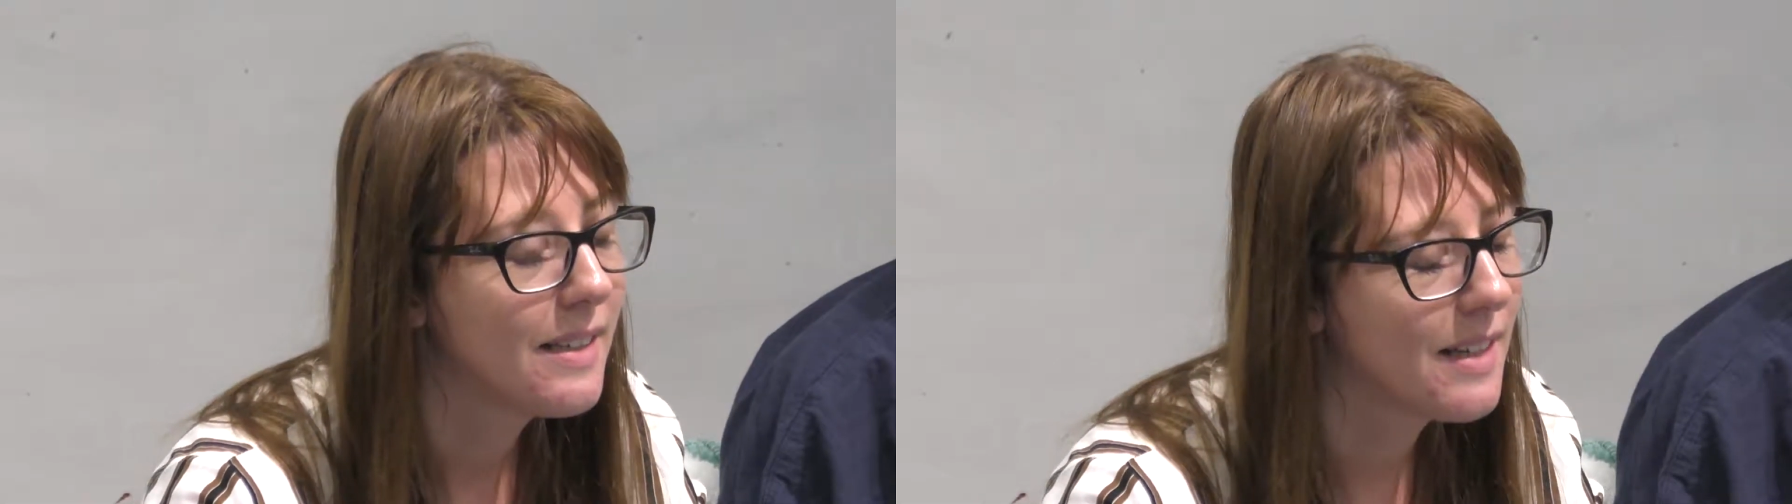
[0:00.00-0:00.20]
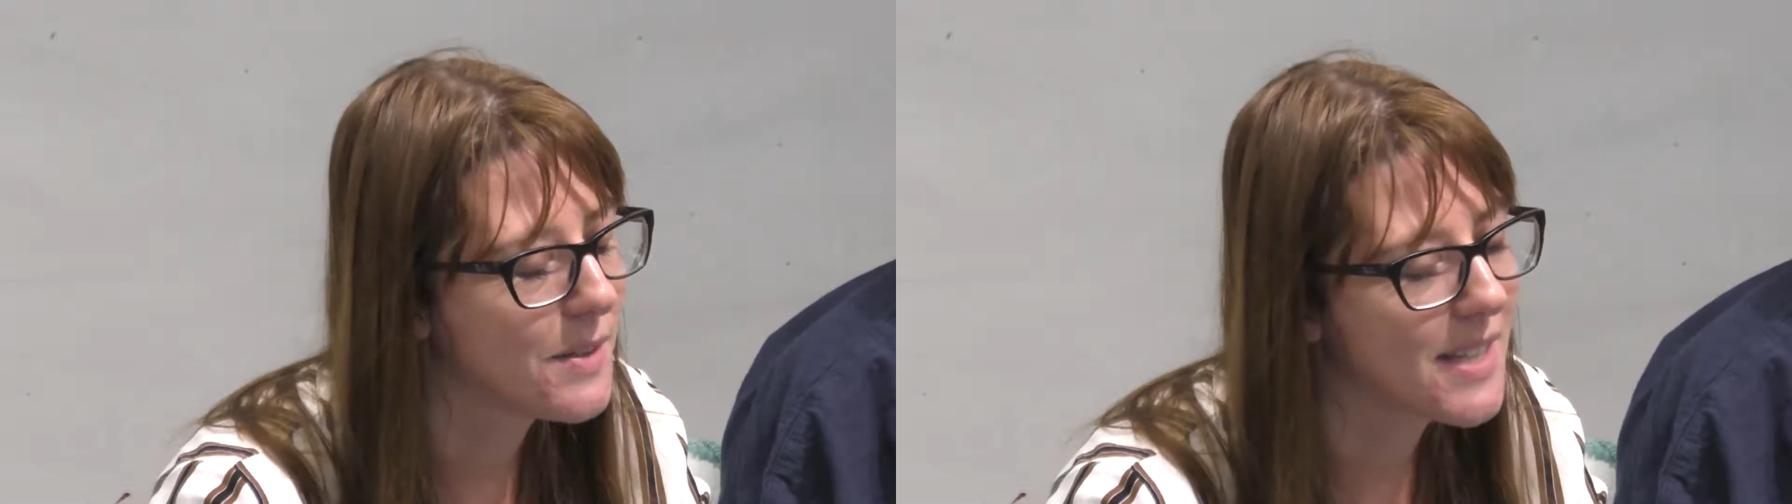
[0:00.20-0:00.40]

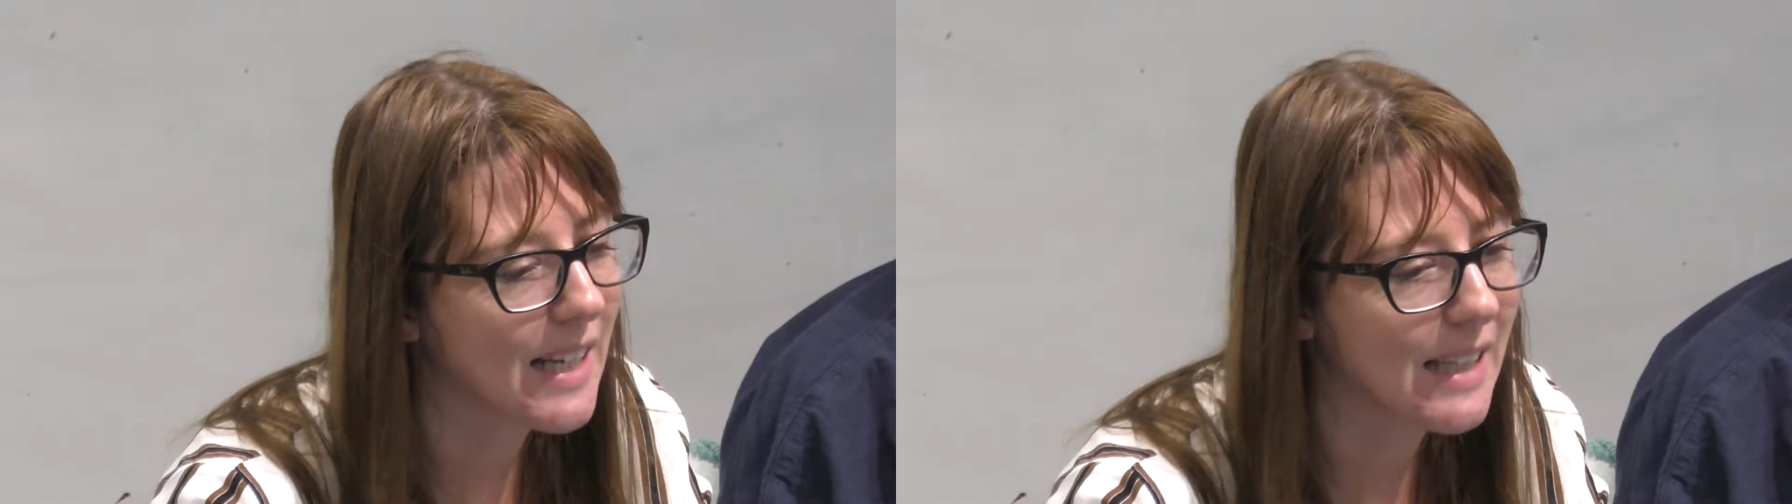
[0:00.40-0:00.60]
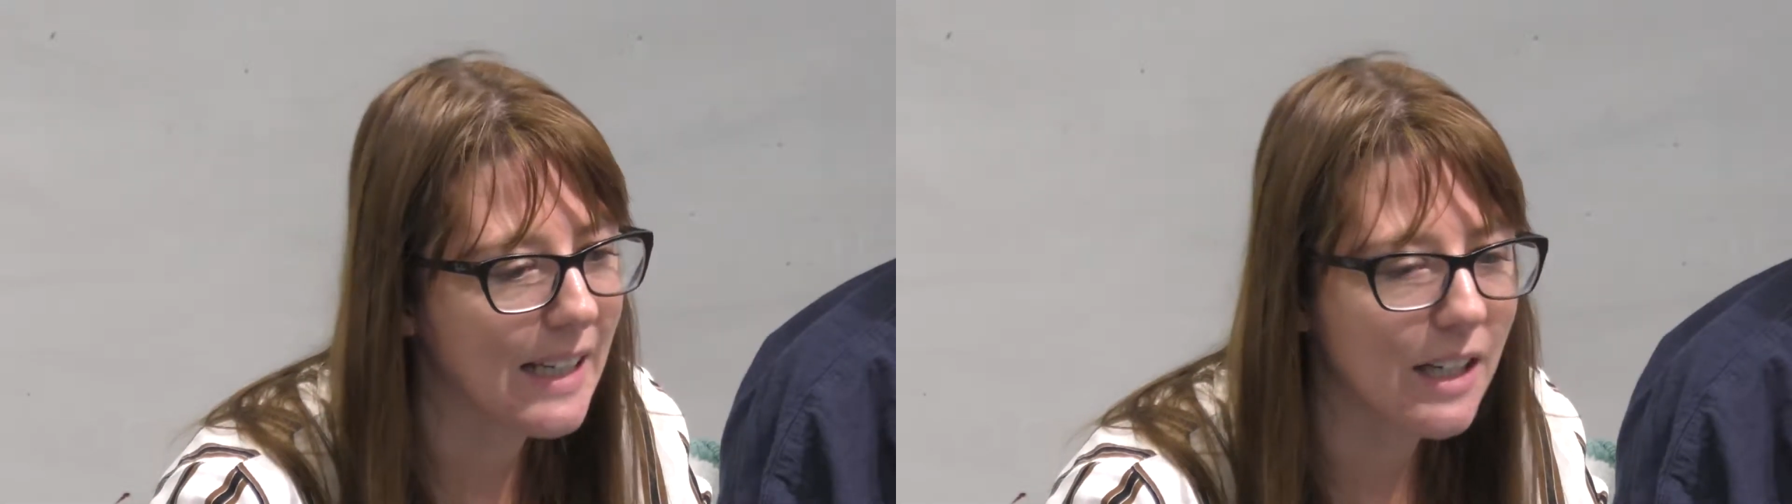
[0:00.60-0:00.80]
Now,
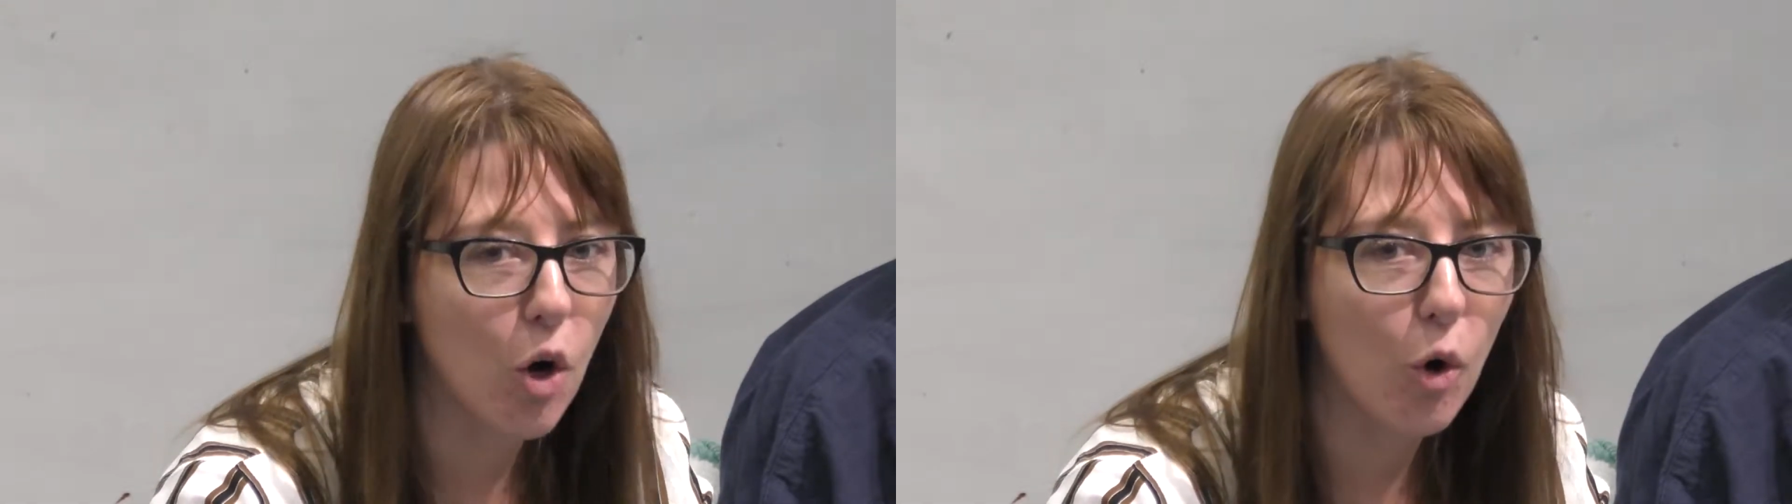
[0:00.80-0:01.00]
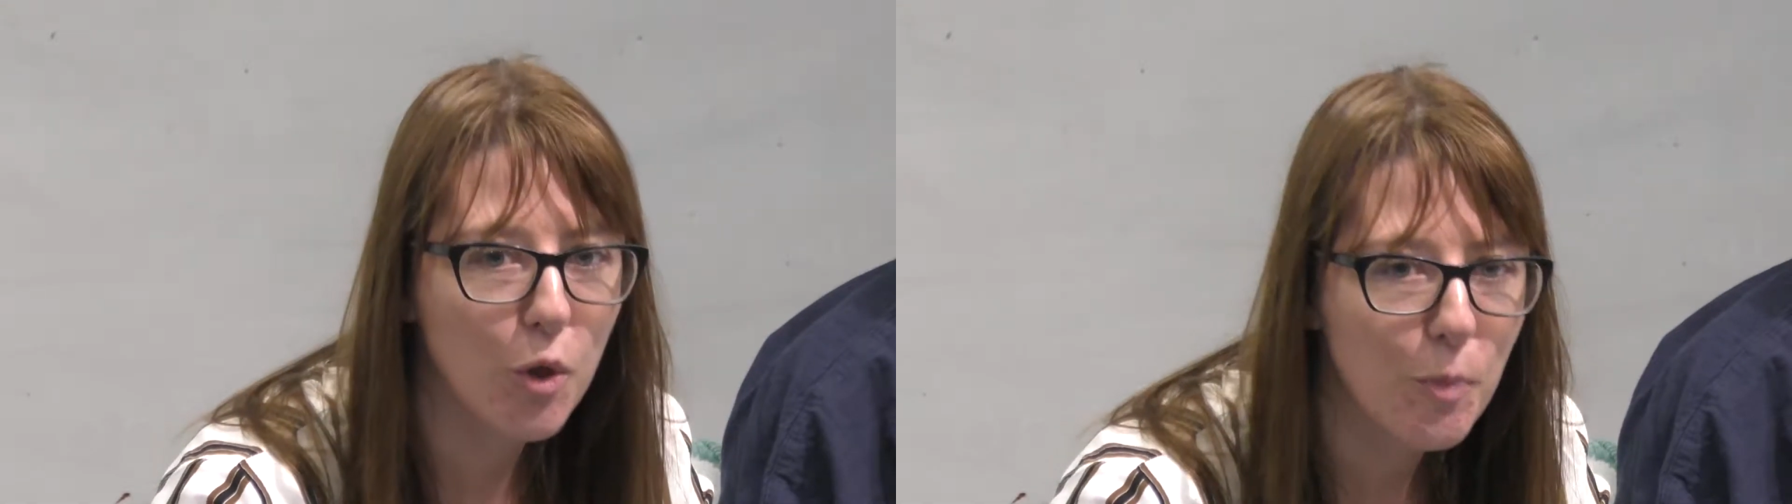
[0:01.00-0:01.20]
sadly,
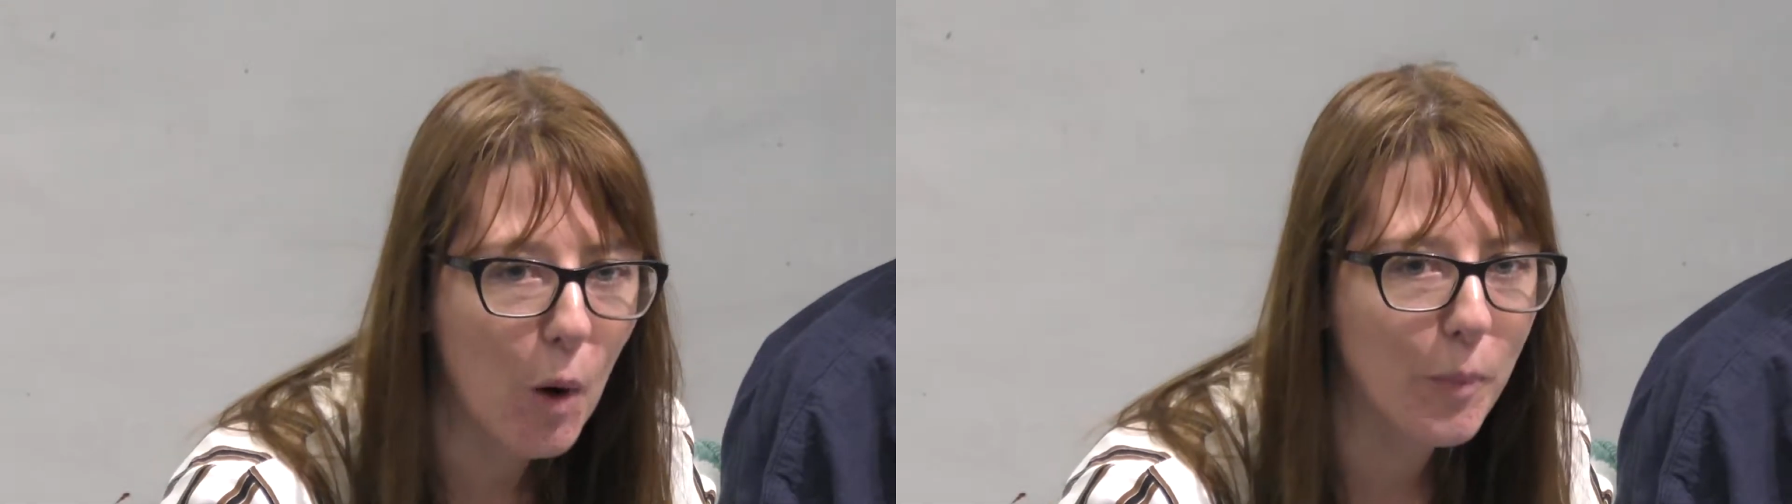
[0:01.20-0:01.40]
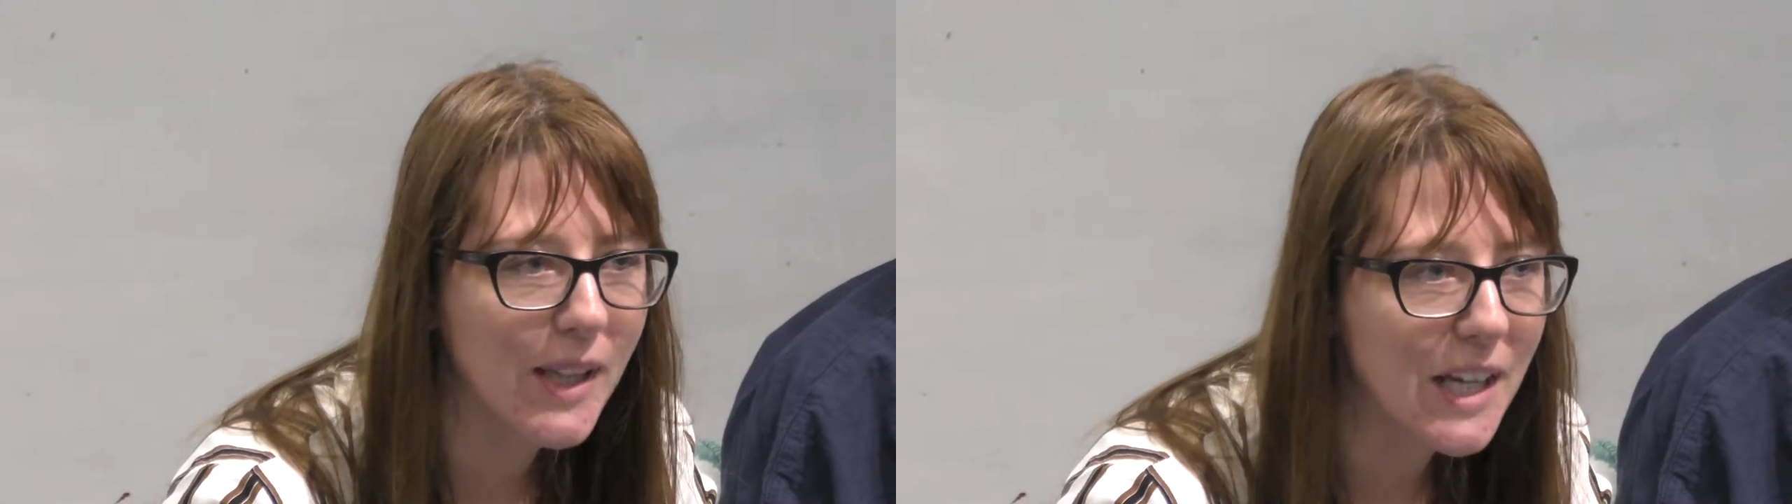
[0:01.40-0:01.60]
not all the
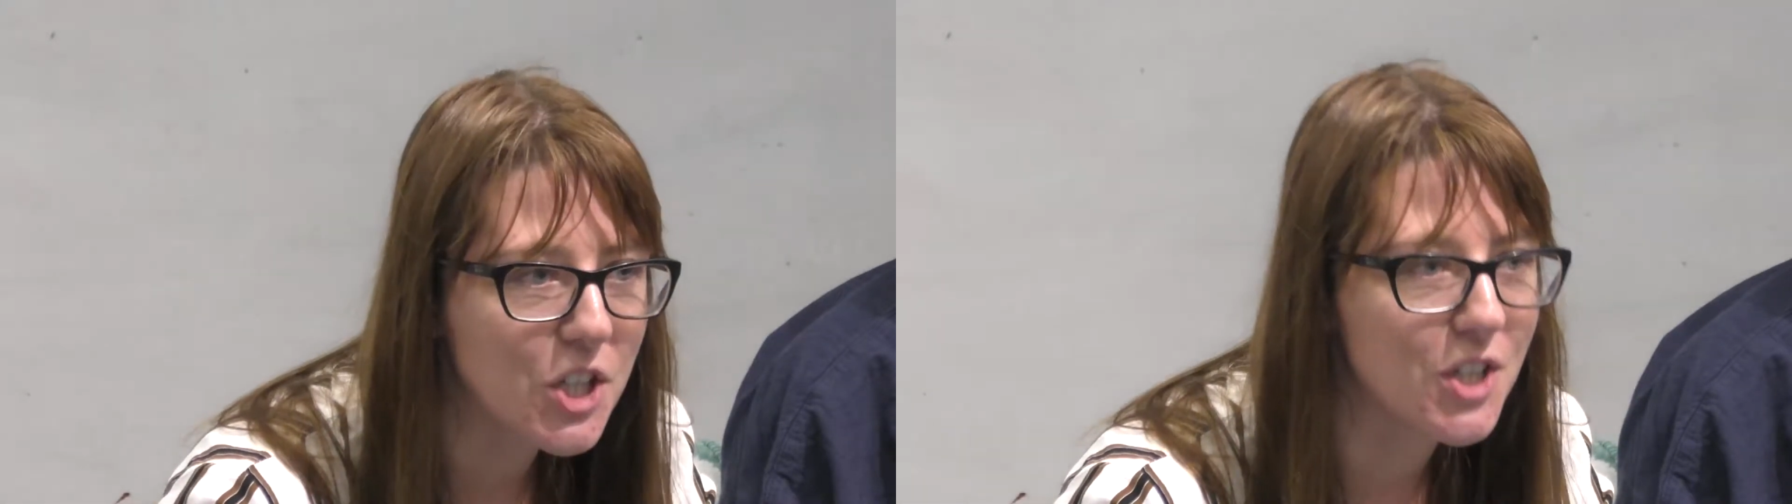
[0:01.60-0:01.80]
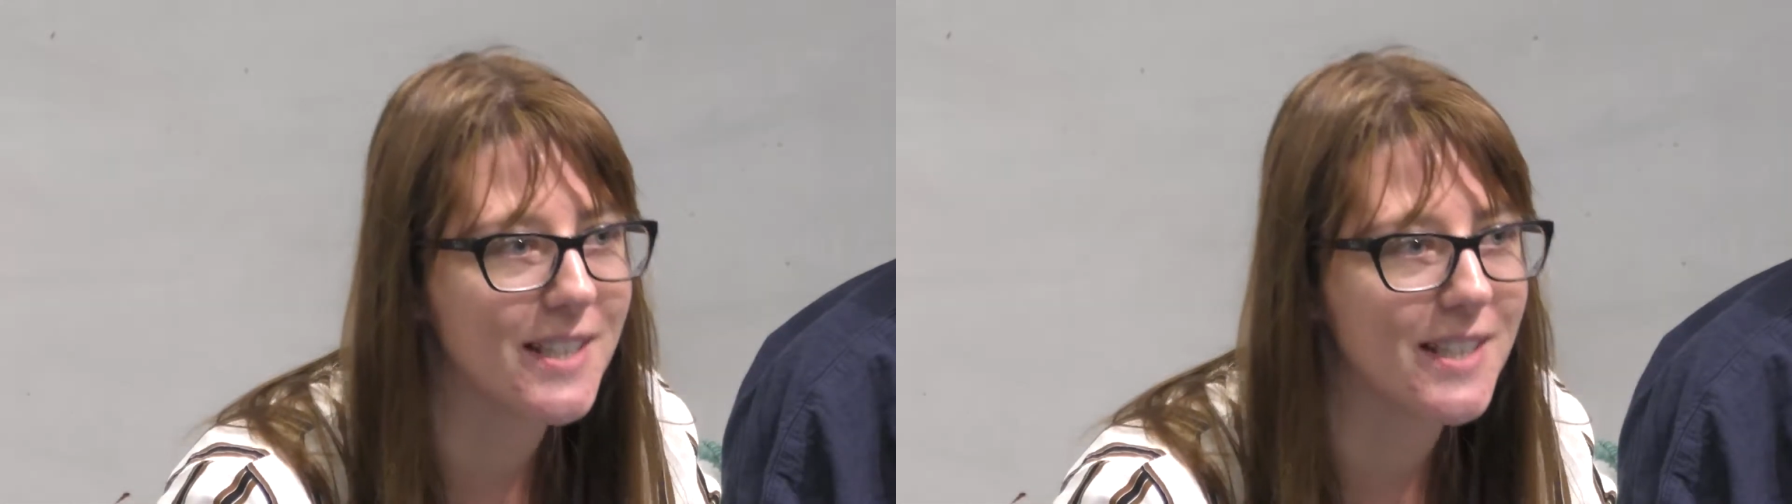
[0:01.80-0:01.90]
population